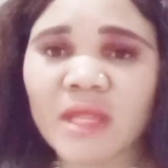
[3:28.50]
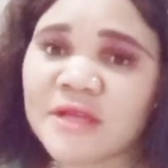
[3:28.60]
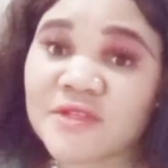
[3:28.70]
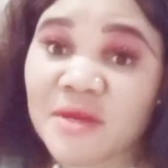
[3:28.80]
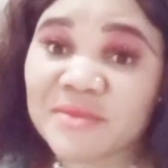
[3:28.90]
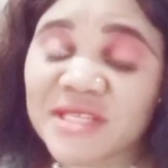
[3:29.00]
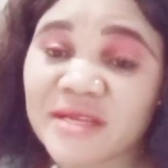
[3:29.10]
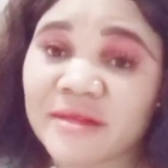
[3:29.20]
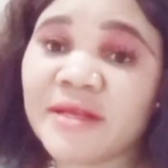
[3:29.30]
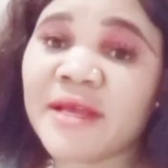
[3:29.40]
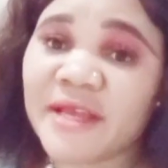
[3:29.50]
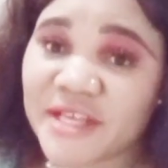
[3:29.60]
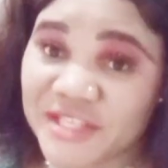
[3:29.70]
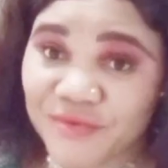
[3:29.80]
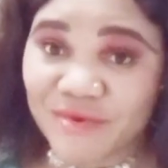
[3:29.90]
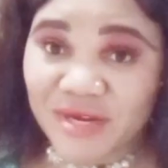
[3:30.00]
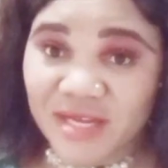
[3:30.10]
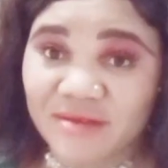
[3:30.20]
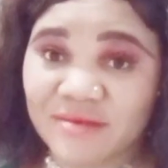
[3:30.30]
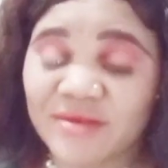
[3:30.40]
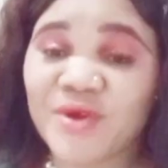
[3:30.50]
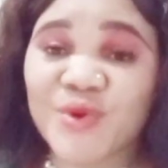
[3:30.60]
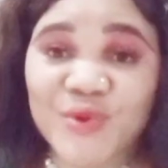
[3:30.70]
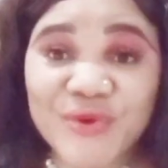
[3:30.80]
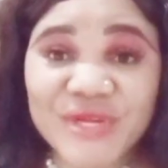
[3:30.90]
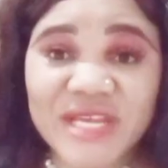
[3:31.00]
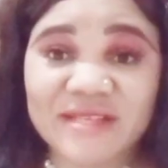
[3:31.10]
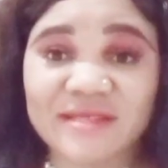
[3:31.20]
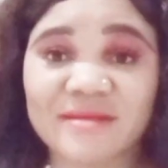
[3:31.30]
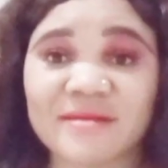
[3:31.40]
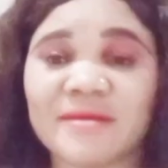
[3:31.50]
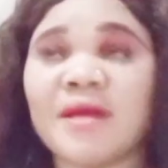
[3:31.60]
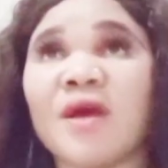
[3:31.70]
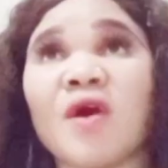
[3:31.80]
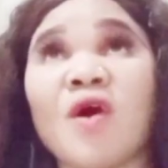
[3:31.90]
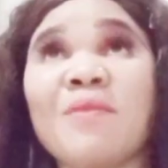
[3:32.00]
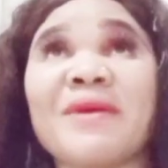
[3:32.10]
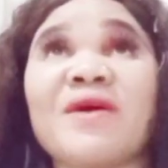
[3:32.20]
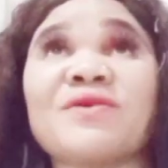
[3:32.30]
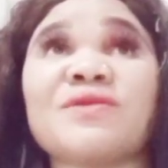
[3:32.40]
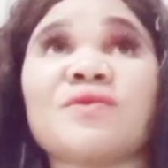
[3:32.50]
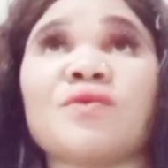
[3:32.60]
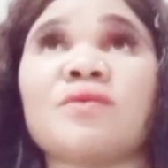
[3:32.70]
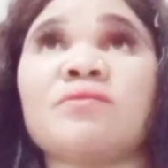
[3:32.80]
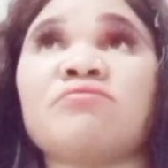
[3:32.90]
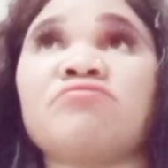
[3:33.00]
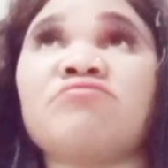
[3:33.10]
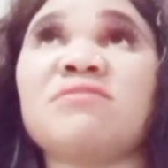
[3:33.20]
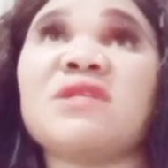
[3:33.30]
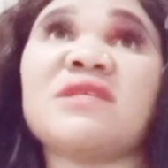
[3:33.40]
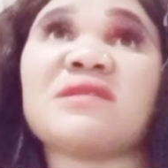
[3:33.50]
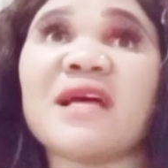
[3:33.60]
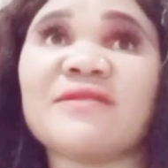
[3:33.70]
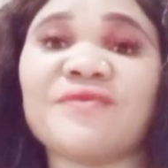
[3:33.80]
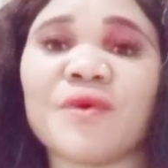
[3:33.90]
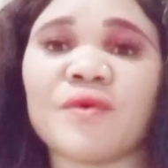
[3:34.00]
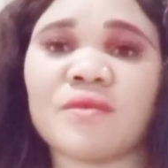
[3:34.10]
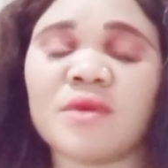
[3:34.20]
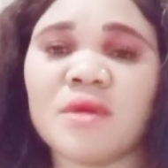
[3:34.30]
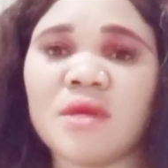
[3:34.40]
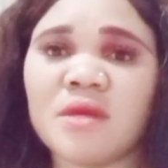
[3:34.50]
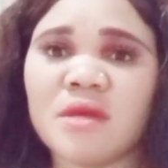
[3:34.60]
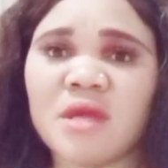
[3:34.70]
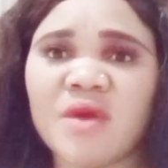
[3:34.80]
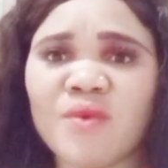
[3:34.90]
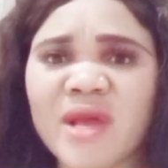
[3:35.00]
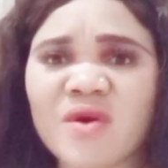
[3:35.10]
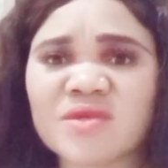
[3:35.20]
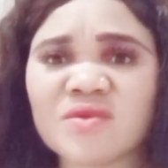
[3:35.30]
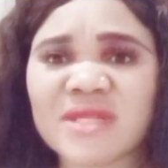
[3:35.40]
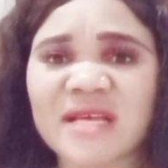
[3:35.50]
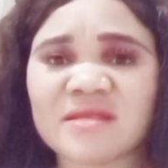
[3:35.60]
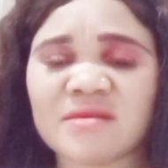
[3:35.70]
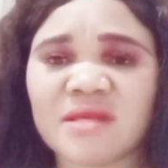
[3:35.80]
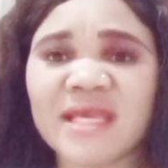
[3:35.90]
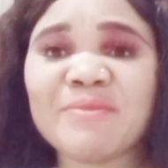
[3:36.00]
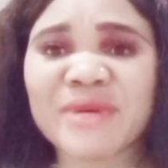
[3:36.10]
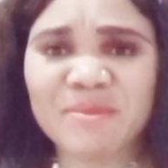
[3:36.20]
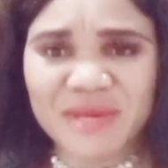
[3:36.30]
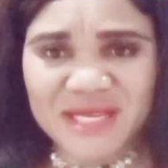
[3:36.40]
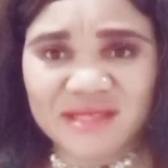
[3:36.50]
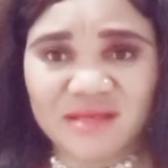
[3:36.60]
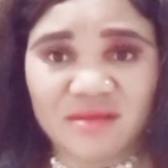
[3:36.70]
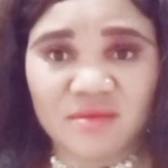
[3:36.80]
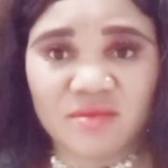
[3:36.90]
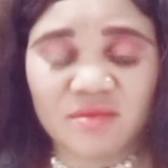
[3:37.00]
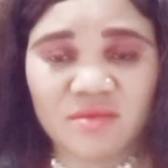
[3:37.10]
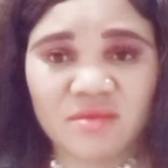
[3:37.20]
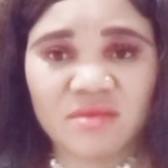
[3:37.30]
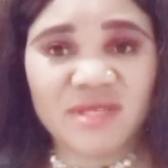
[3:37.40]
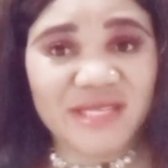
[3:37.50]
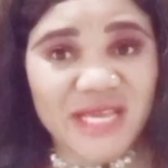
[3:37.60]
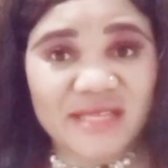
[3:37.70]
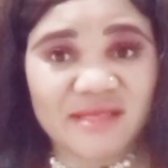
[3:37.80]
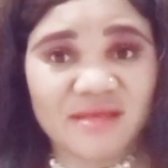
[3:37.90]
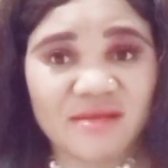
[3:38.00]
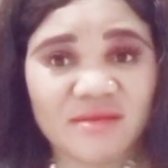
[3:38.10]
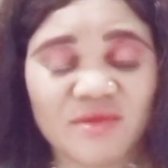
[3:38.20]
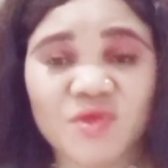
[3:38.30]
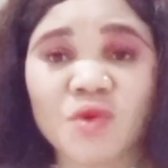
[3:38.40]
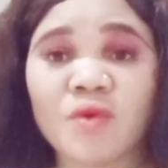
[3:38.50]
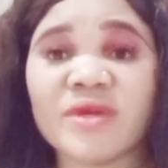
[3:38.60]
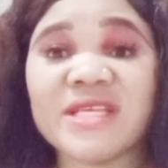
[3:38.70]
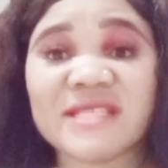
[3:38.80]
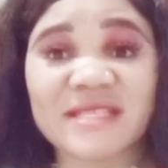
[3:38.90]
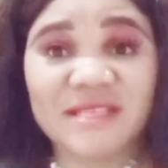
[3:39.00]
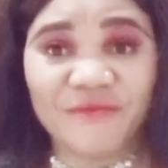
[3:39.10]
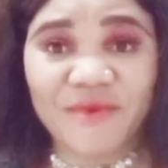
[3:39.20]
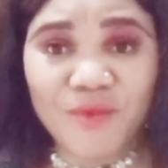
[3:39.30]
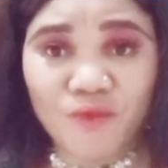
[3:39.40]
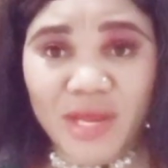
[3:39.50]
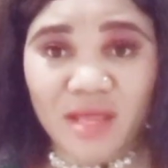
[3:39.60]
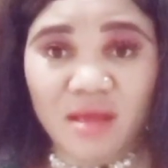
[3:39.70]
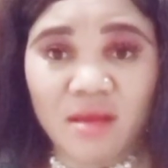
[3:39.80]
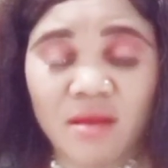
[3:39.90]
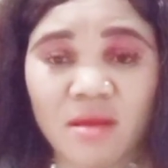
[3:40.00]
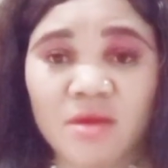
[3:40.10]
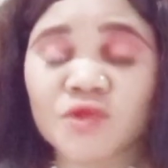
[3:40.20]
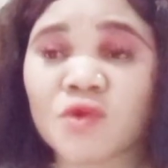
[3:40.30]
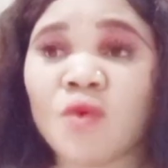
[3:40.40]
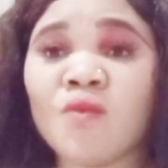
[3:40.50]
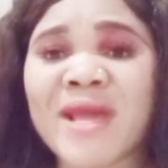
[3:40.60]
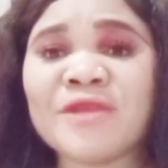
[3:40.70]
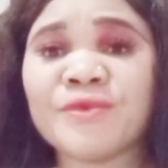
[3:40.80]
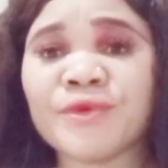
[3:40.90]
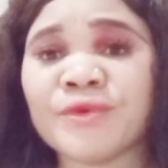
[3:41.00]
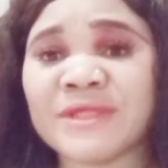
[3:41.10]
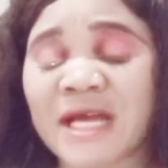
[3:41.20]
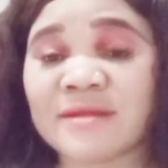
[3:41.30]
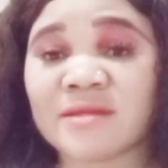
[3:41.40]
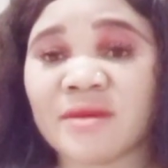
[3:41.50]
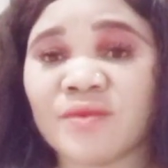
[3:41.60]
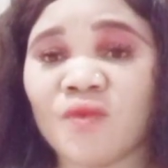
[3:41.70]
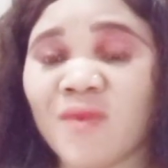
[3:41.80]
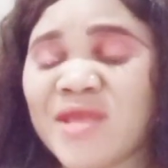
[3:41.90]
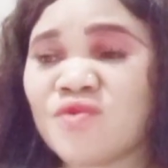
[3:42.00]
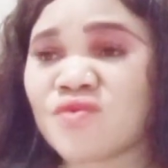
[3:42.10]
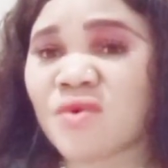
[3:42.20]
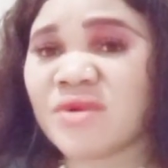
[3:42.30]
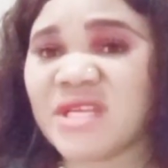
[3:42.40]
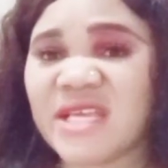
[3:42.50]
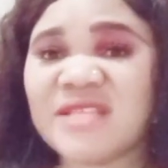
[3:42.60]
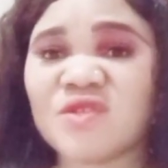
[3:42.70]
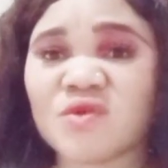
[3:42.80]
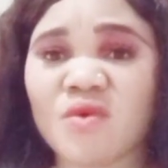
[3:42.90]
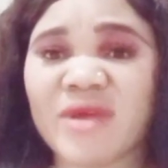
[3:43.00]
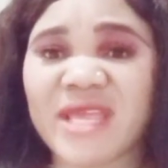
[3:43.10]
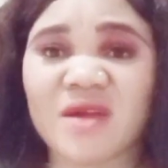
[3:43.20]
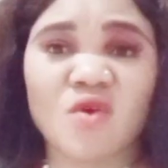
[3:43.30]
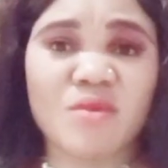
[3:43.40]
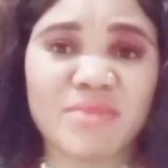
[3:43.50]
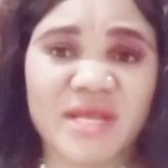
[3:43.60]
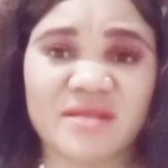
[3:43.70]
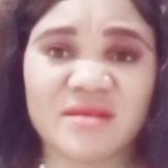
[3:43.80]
Something is wrong. Oh yes, cobweb also is stand for a way also that it bring blessing. Yes, so it's a different way. So when you know that, when you run into a cobweb,